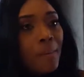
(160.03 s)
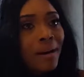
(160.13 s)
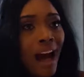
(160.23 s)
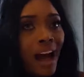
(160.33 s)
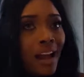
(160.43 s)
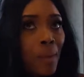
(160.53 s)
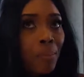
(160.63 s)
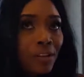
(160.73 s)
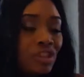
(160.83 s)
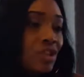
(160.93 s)
But I
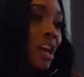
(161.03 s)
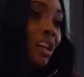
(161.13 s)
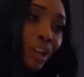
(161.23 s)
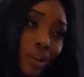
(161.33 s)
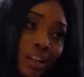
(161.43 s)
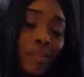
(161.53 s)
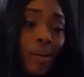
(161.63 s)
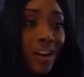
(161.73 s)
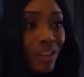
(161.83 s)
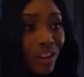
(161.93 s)
appreciate learning
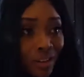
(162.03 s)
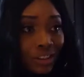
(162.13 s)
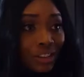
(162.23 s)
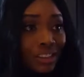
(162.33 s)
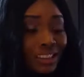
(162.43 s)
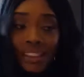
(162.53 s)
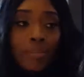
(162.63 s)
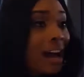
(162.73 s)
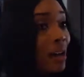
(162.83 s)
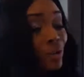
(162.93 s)
about other cultures, because in
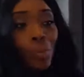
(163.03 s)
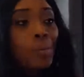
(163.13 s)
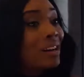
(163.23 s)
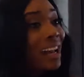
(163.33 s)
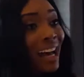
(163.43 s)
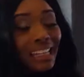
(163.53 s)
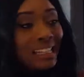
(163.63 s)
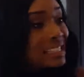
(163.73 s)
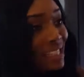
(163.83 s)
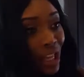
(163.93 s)
my household, we were not
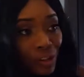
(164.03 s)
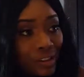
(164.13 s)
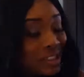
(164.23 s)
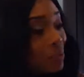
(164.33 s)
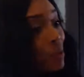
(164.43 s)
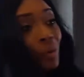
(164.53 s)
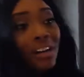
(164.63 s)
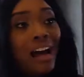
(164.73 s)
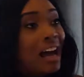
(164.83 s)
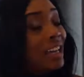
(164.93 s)
eating celeries and we were
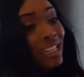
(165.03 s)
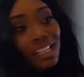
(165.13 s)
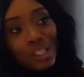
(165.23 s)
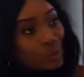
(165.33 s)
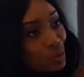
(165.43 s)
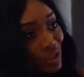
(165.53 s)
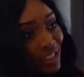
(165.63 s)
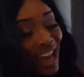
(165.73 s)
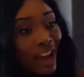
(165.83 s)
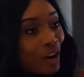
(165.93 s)
not eating
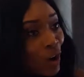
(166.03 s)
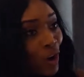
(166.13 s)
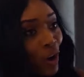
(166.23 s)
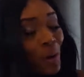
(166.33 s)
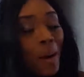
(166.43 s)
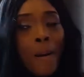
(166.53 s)
sushi at all.